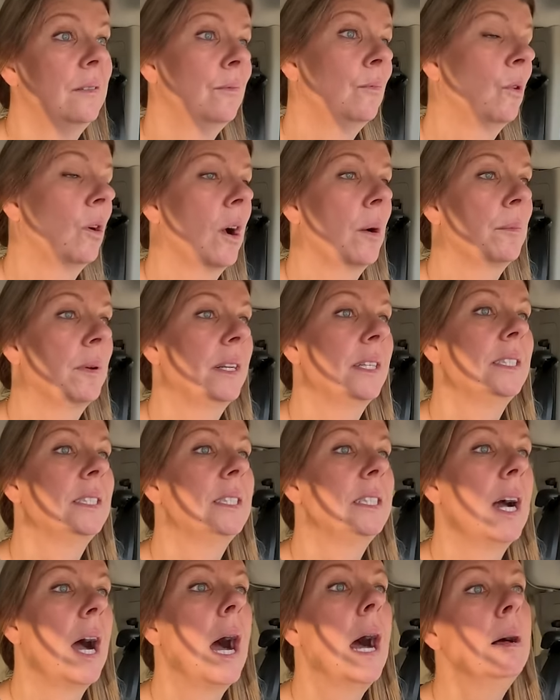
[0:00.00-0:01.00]
where I'm going to
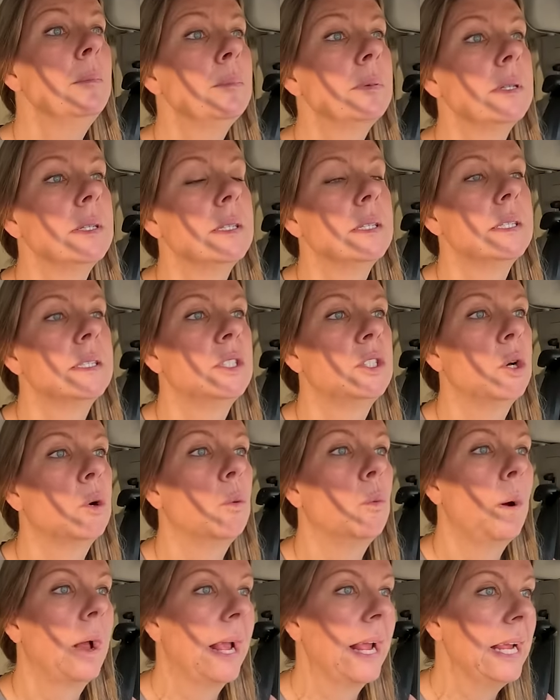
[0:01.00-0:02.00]
stop to
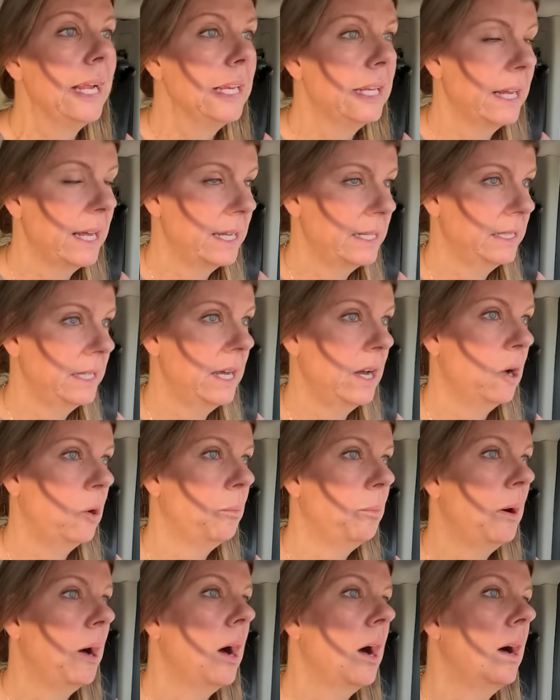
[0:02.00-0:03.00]
wait until
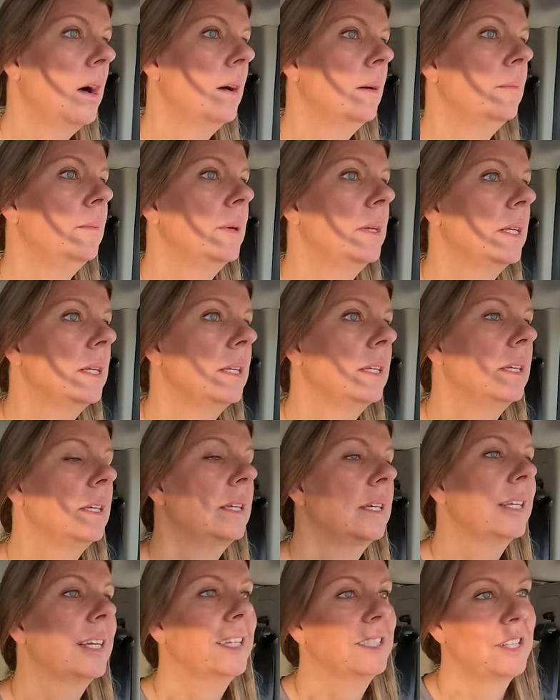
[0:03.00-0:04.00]

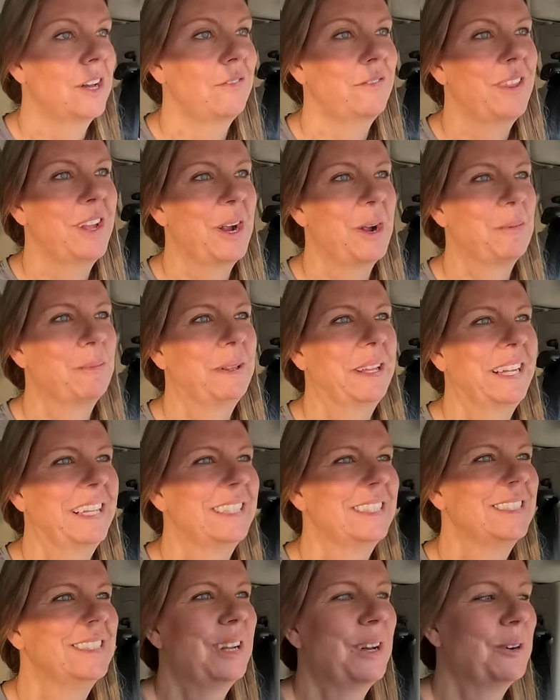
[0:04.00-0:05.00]
Bob gets off the
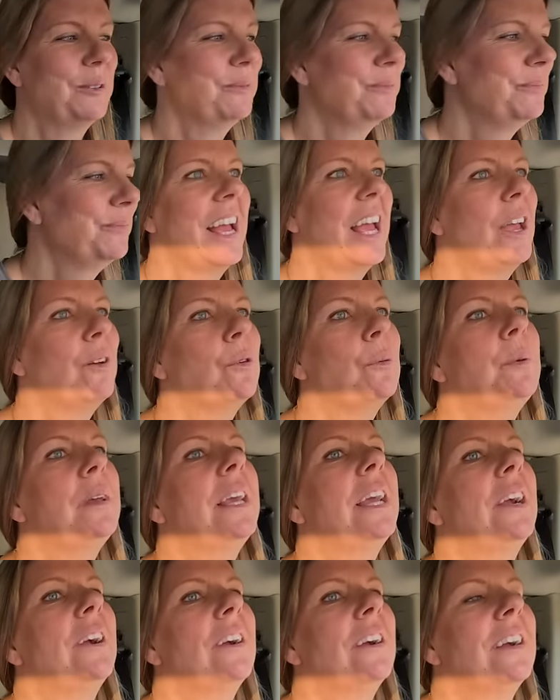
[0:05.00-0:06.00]
airplane. So he will be
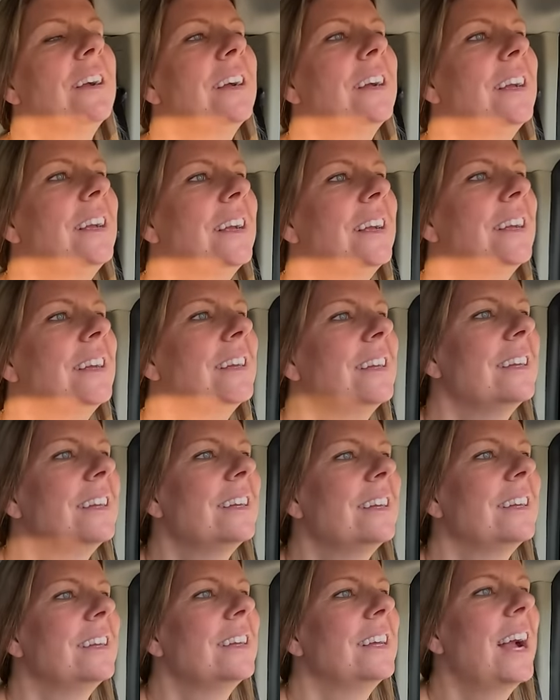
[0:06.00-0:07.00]
here
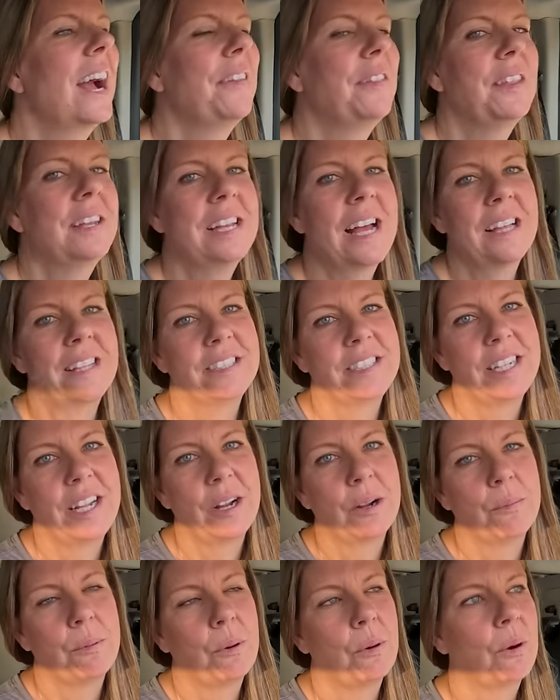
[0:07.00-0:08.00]
at the Dallas
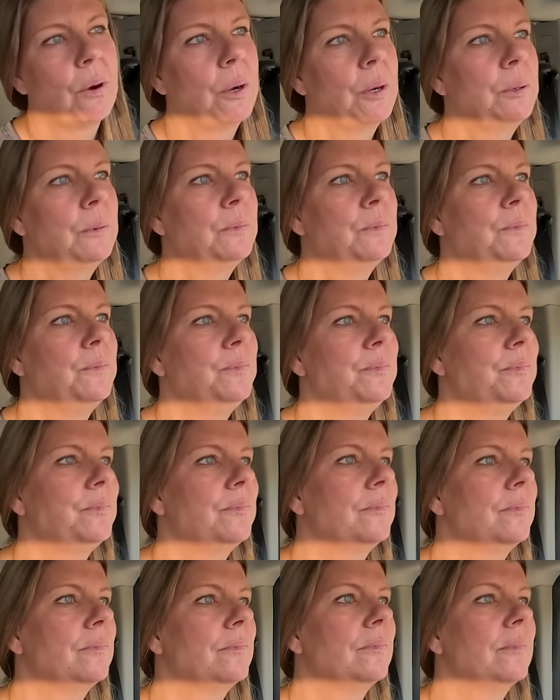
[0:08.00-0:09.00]
airport
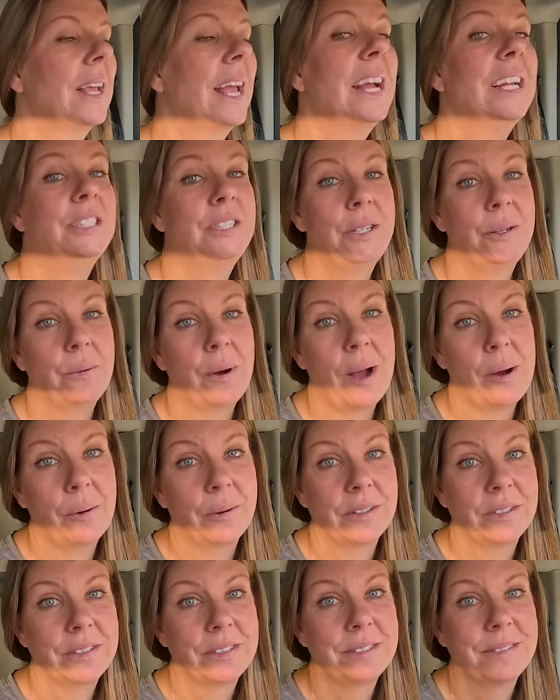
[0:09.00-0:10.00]
in 2
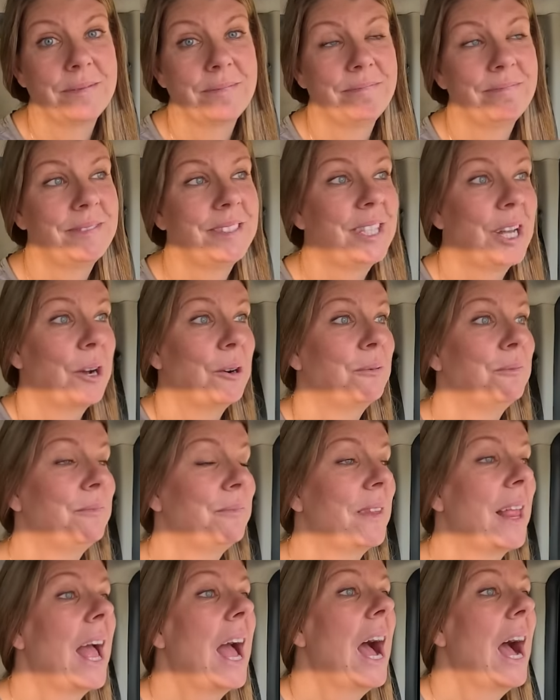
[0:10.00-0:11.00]
hours. So
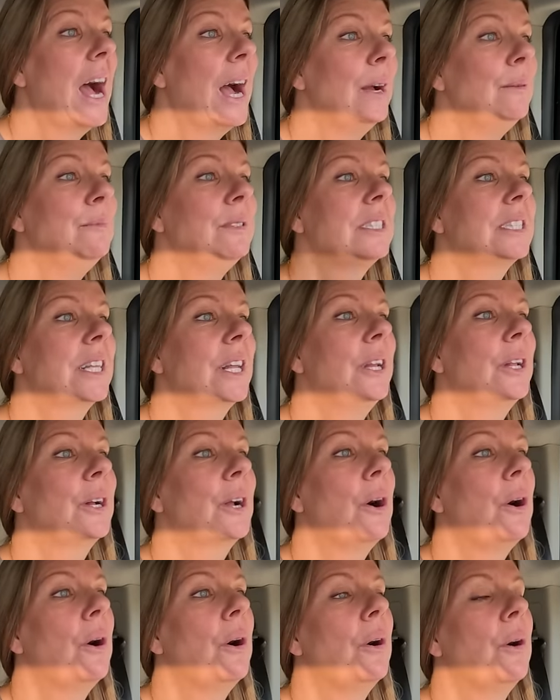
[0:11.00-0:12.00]
I'm just going
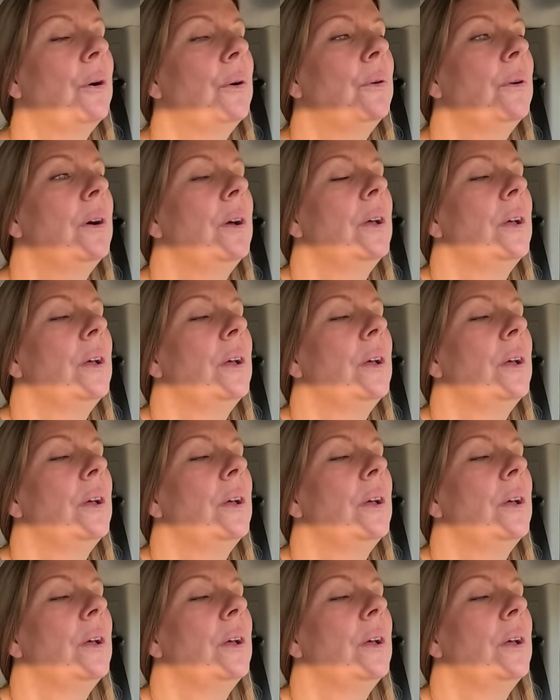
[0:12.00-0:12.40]
to go